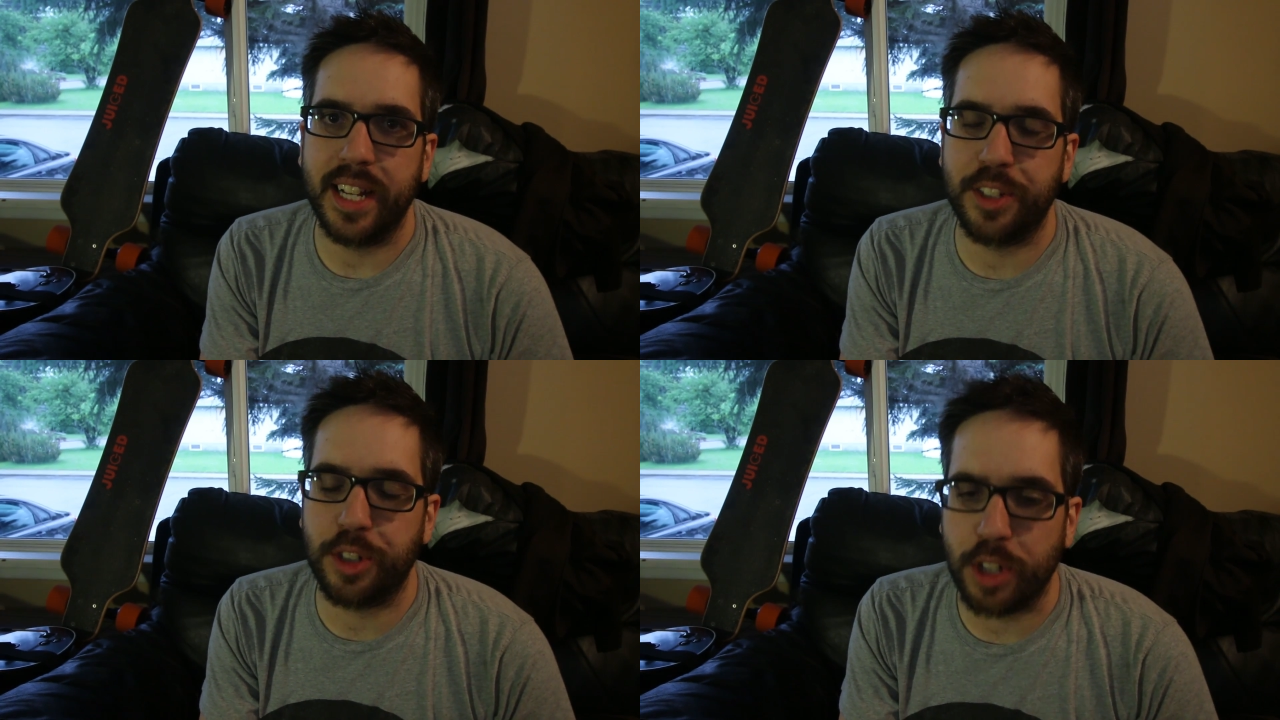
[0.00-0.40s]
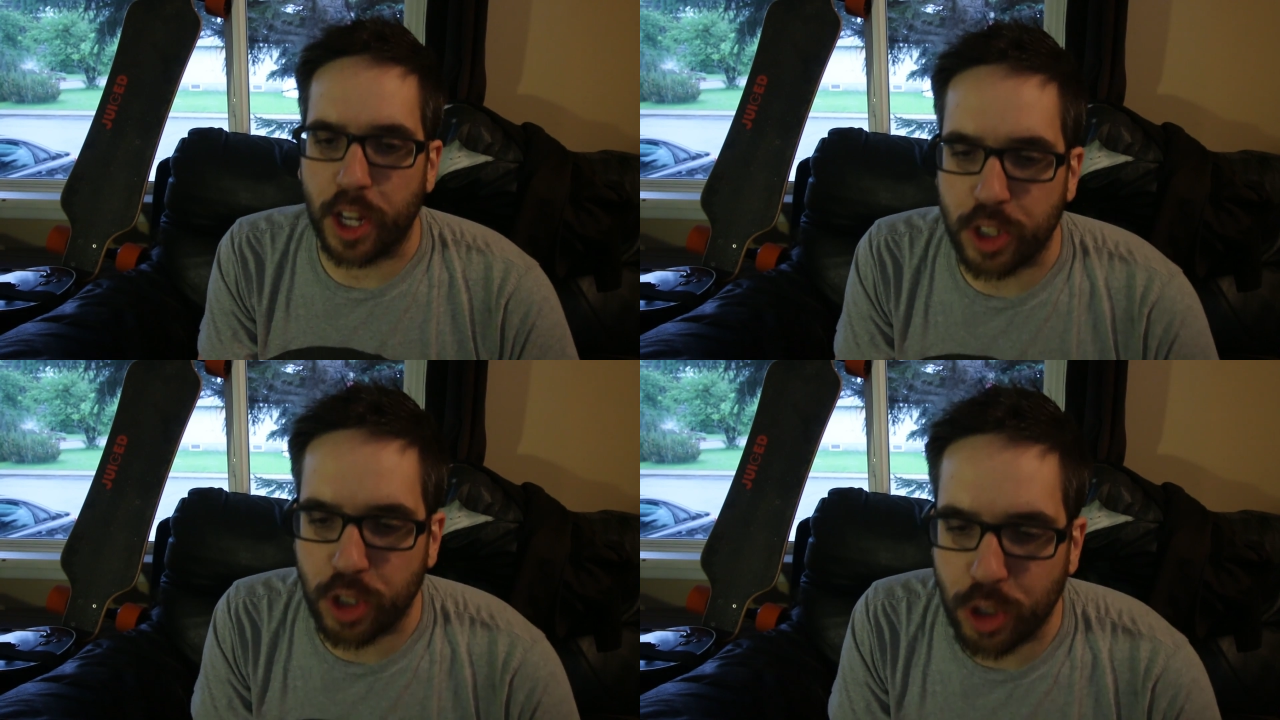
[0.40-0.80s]
It's
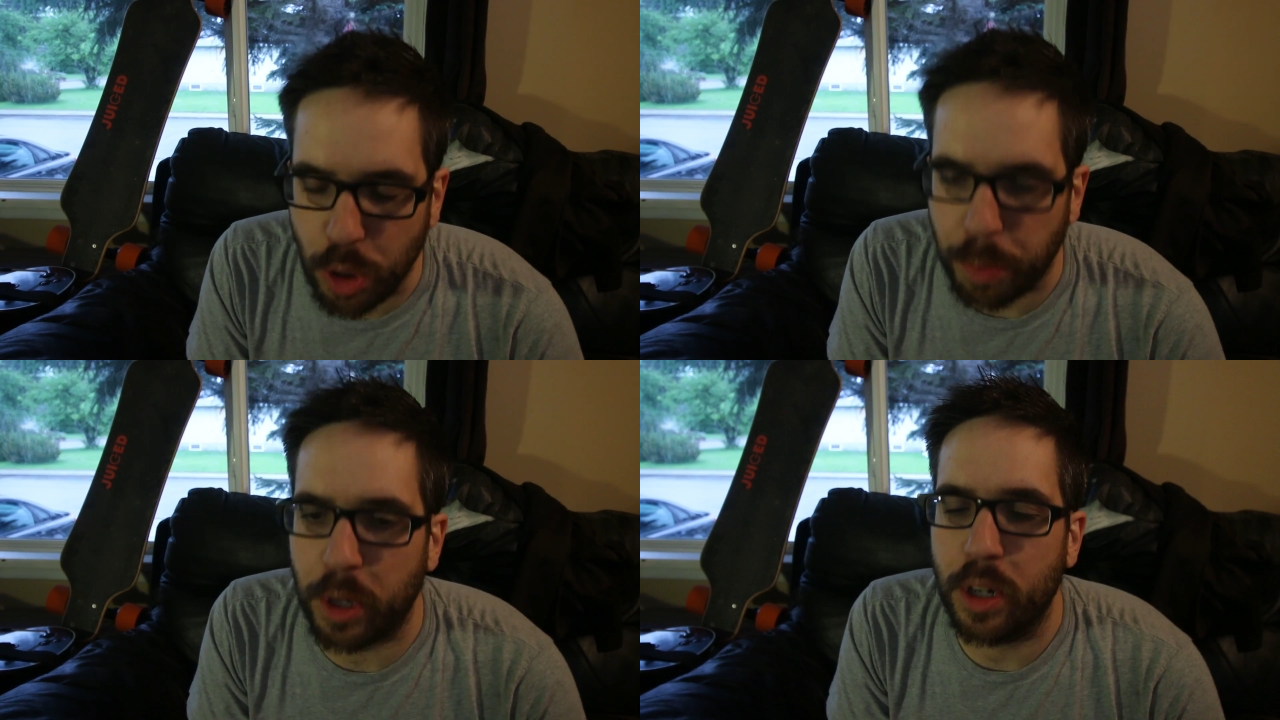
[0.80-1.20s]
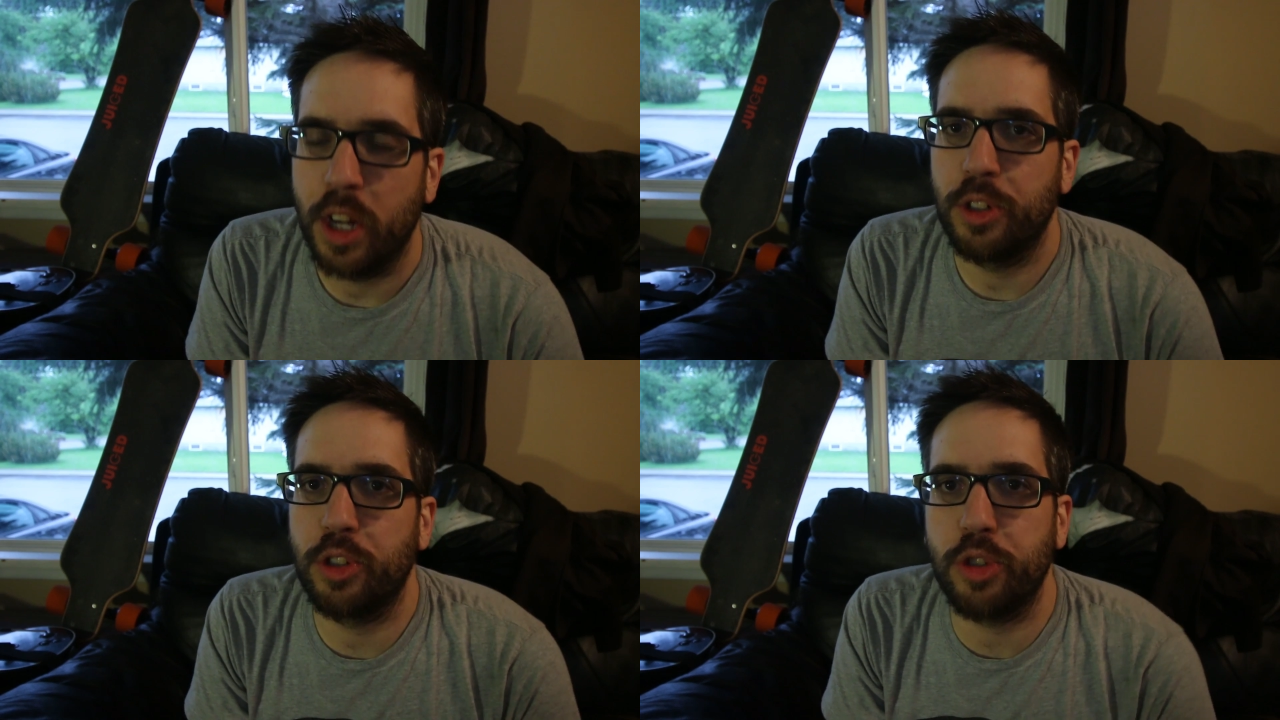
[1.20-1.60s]
a
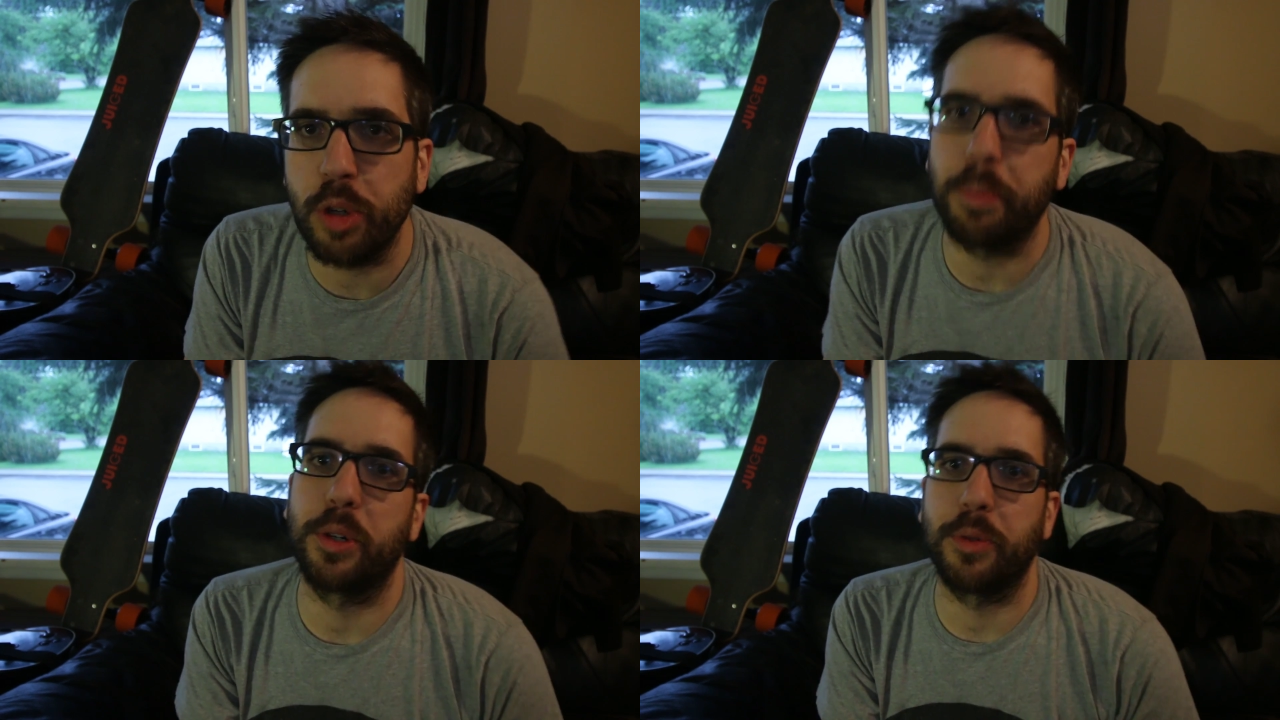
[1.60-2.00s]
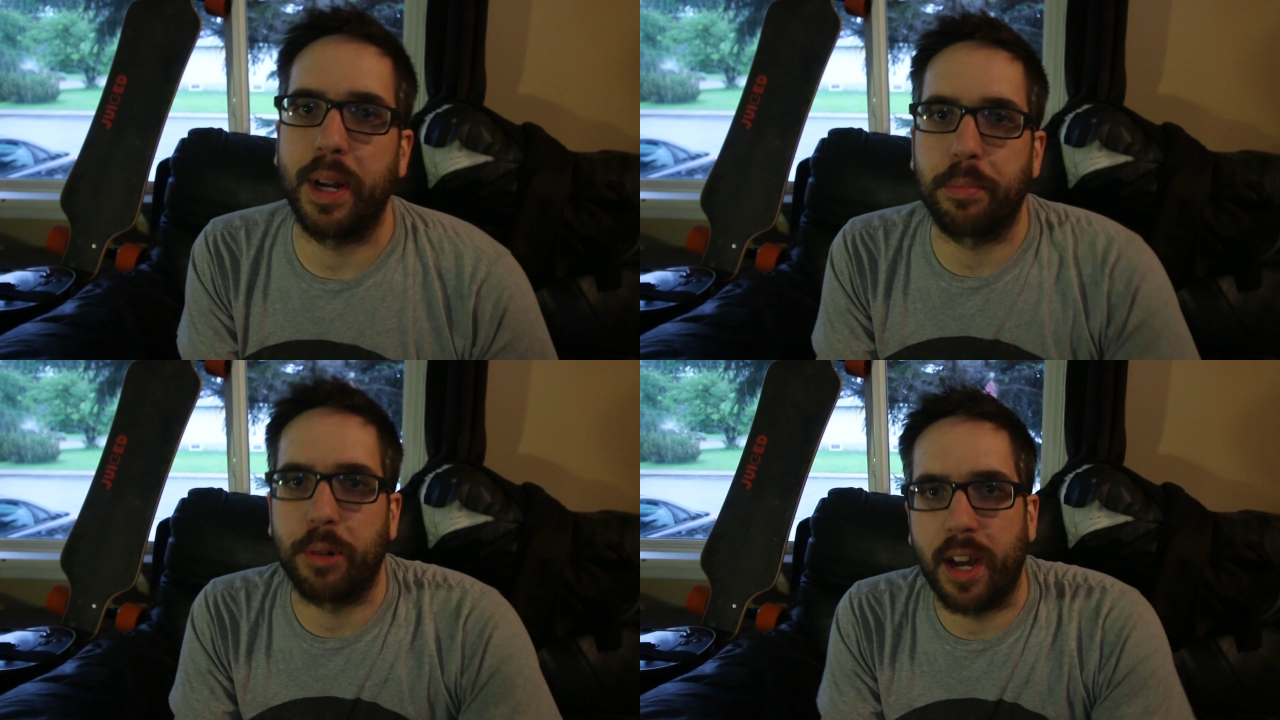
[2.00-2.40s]
super, super
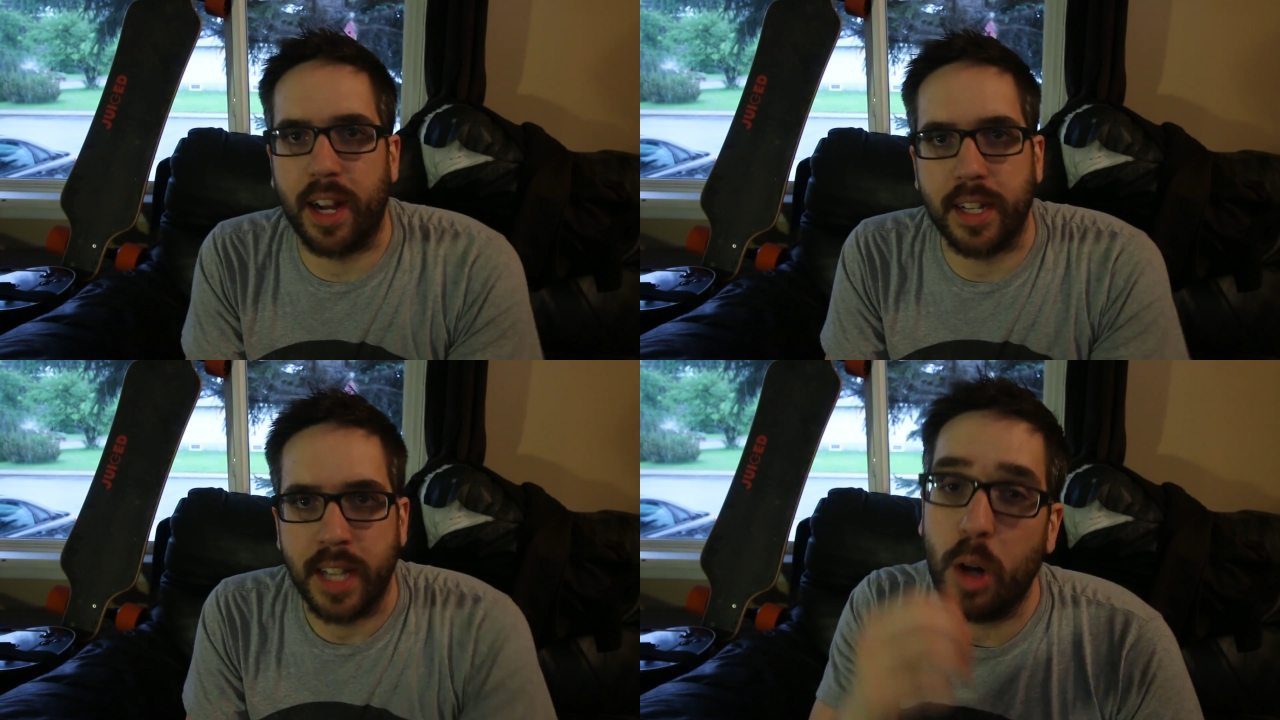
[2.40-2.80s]
great product.